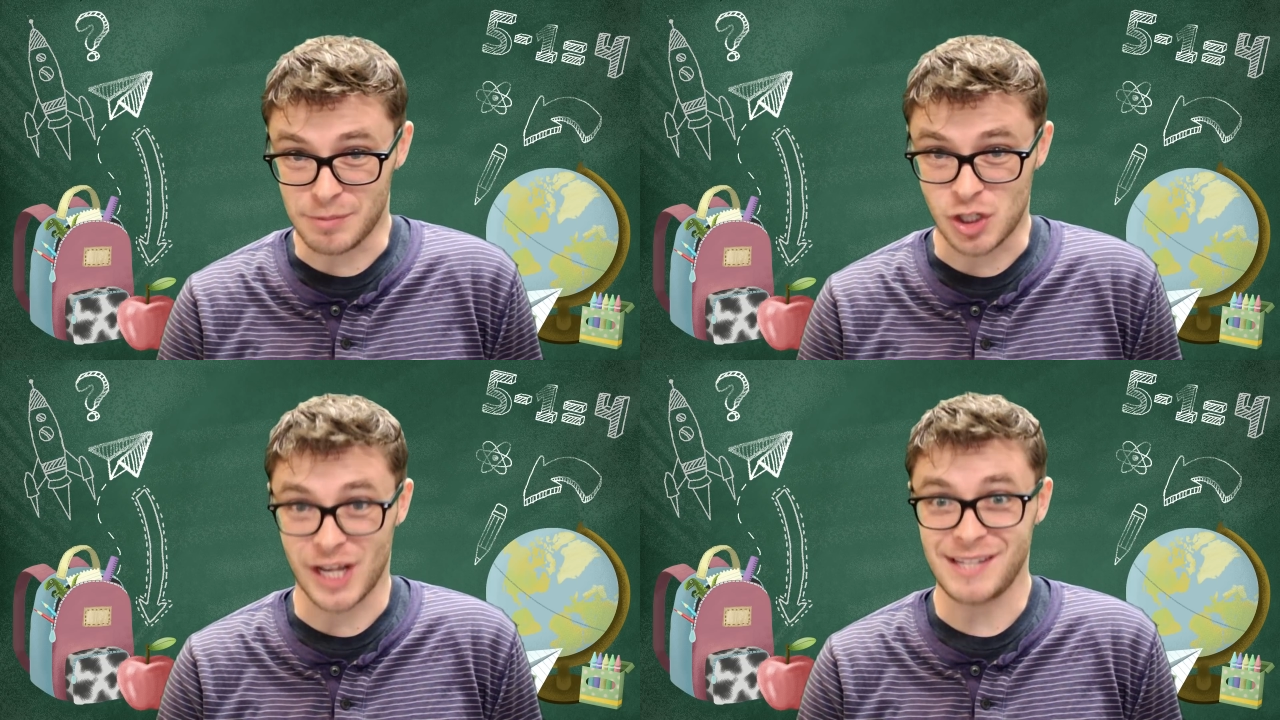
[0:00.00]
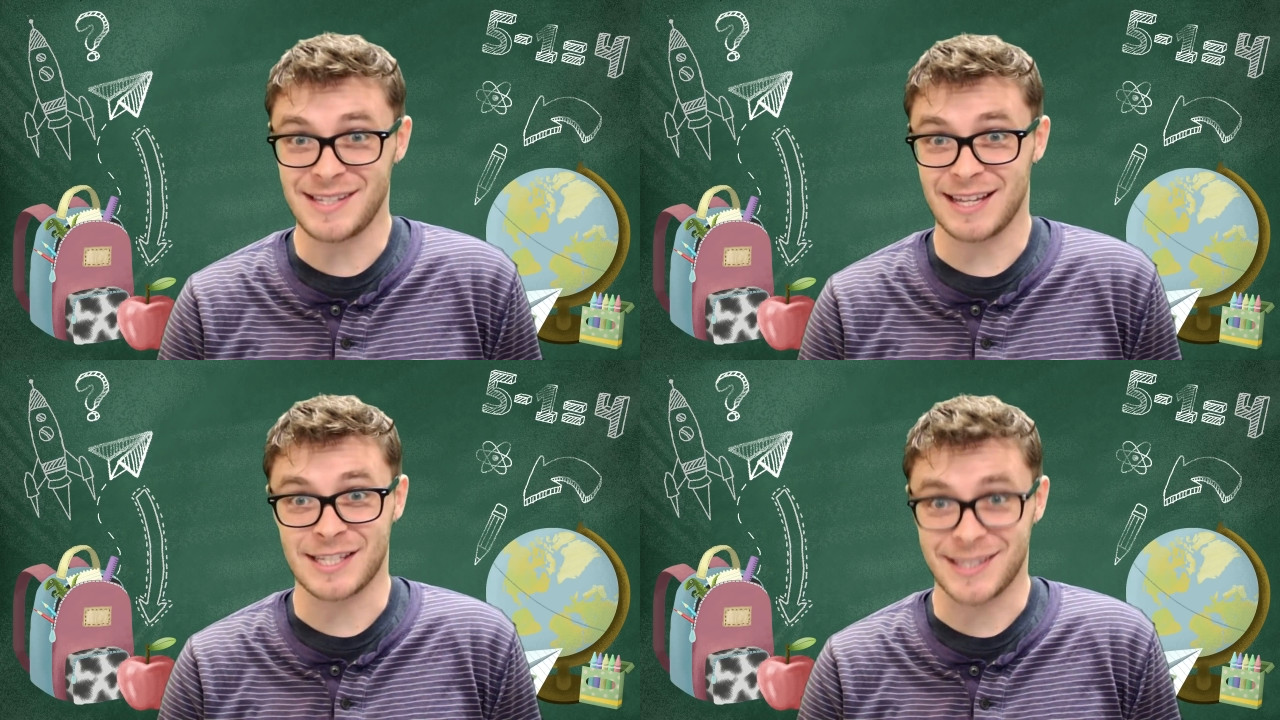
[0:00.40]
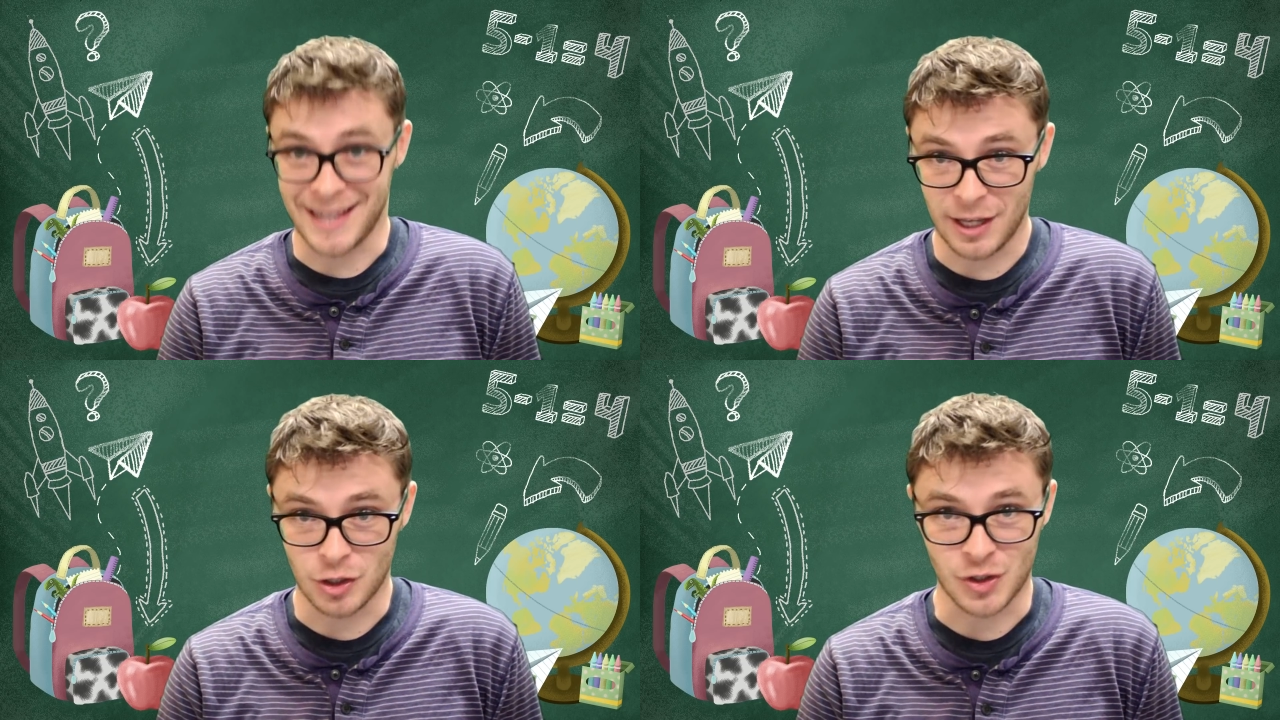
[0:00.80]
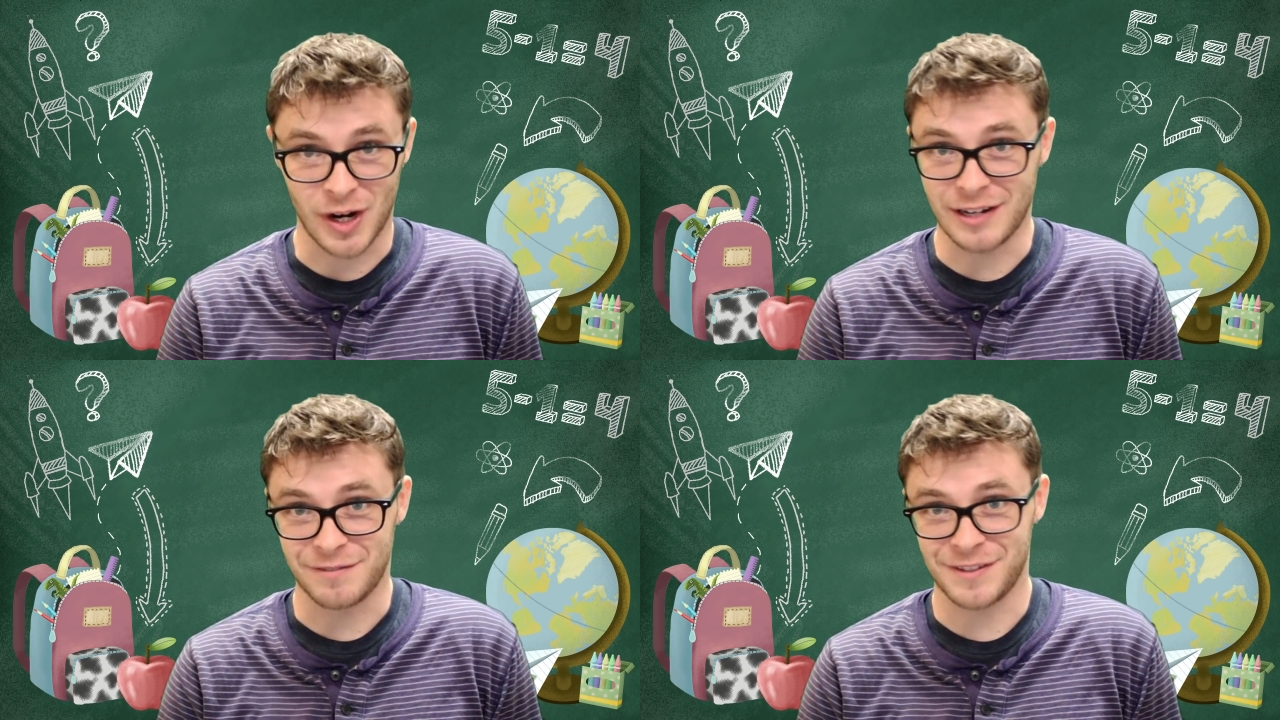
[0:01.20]
chasing its tail
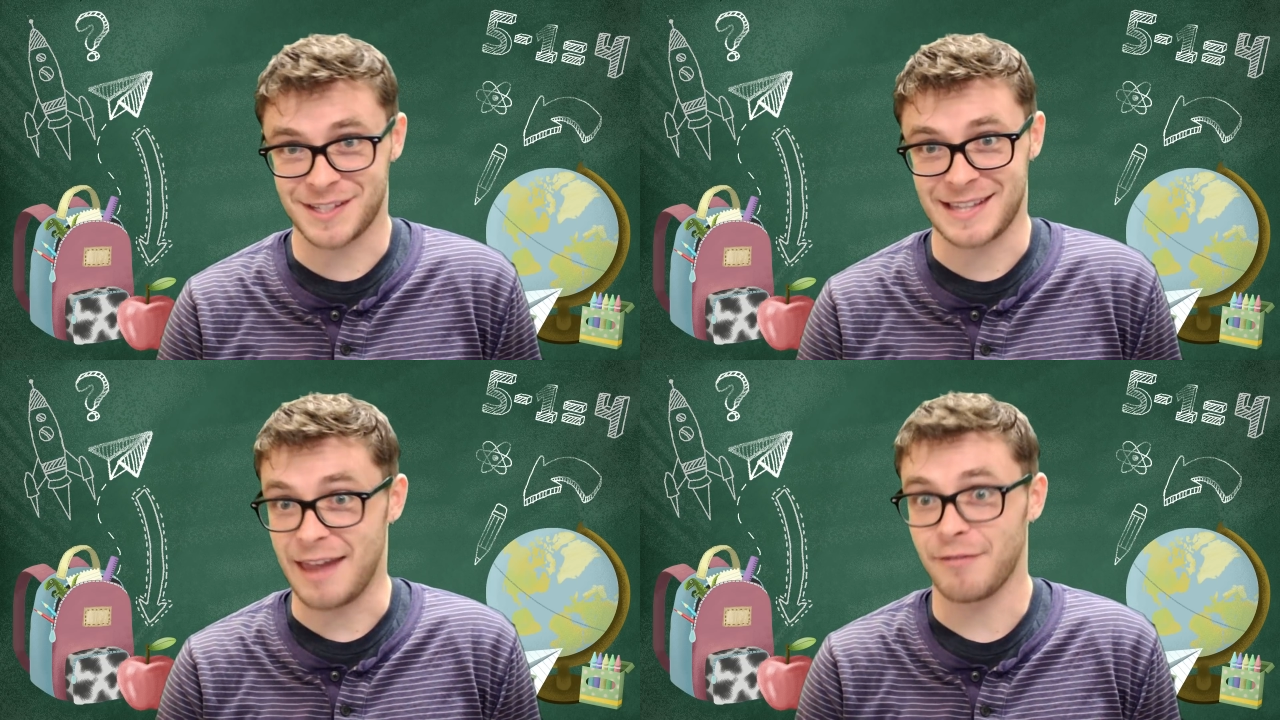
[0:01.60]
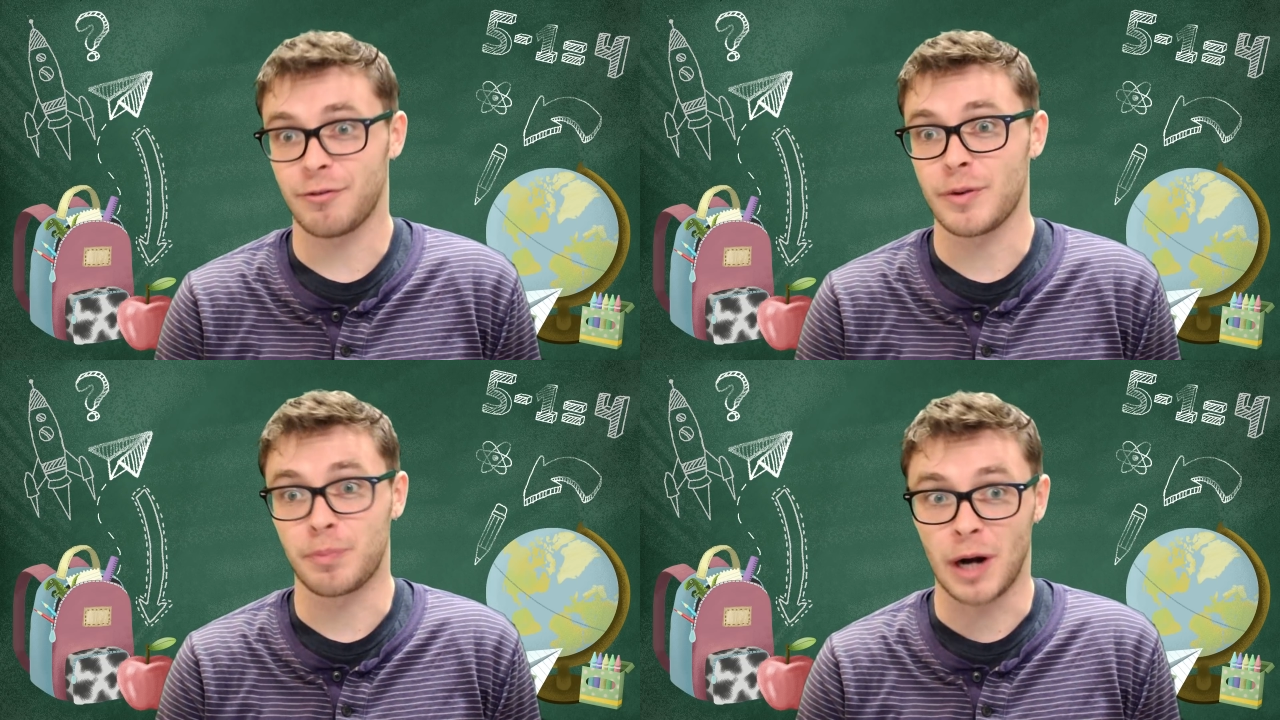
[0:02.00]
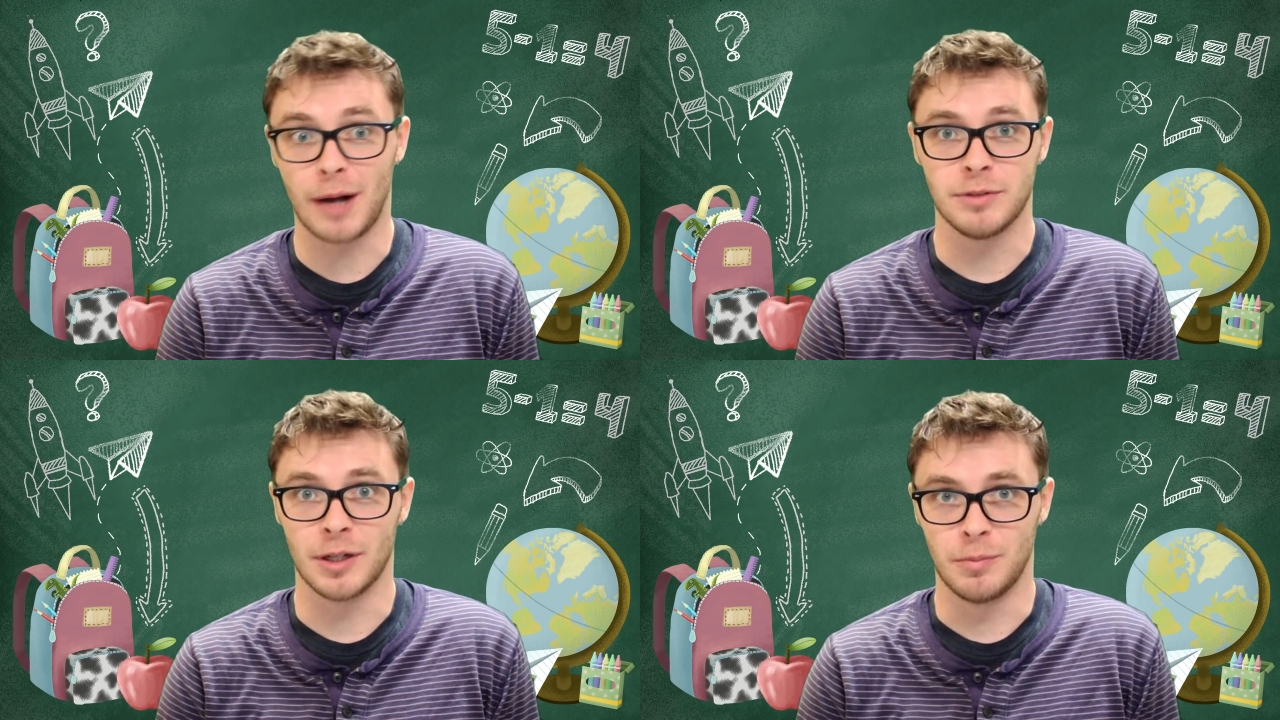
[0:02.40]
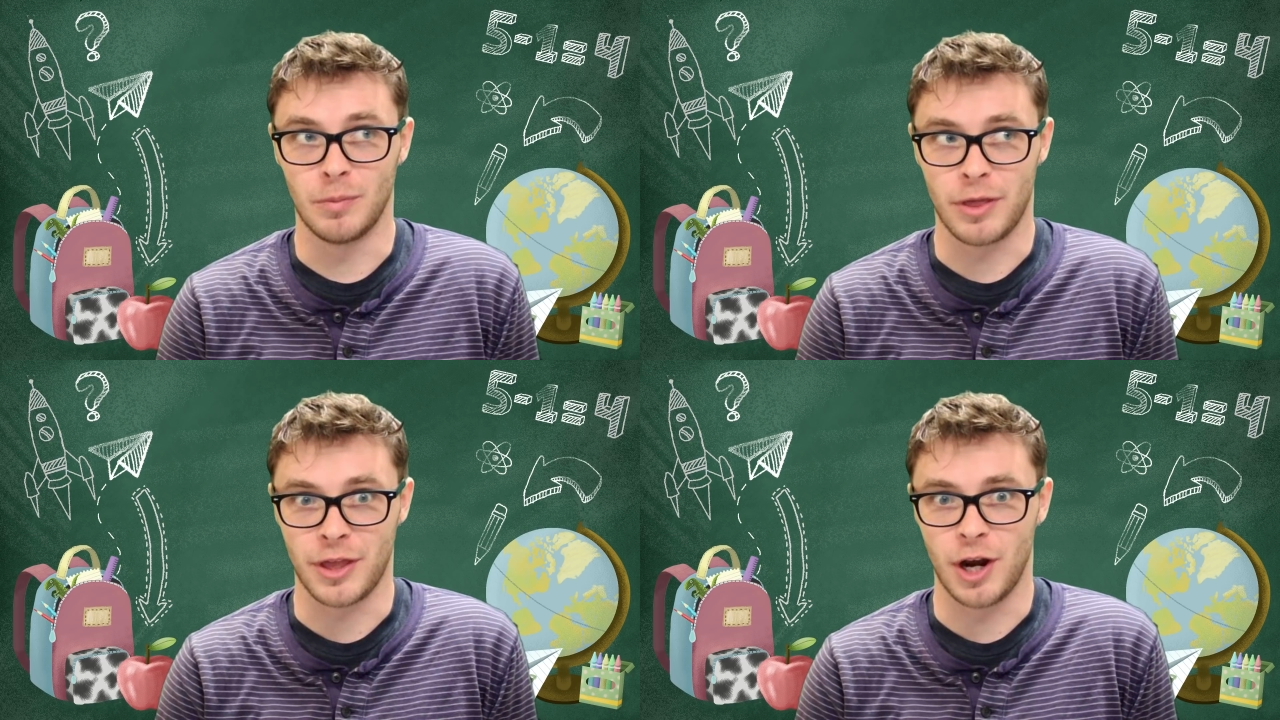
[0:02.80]
trying to fix every problem
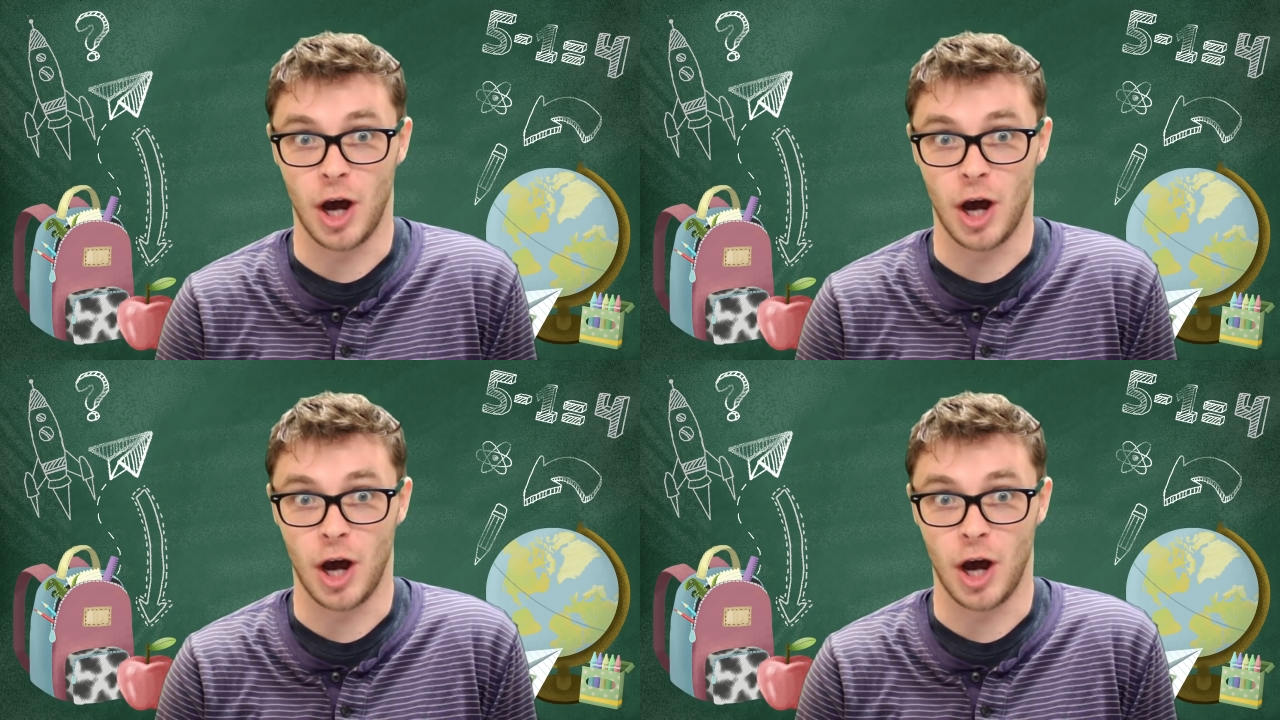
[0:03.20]
with an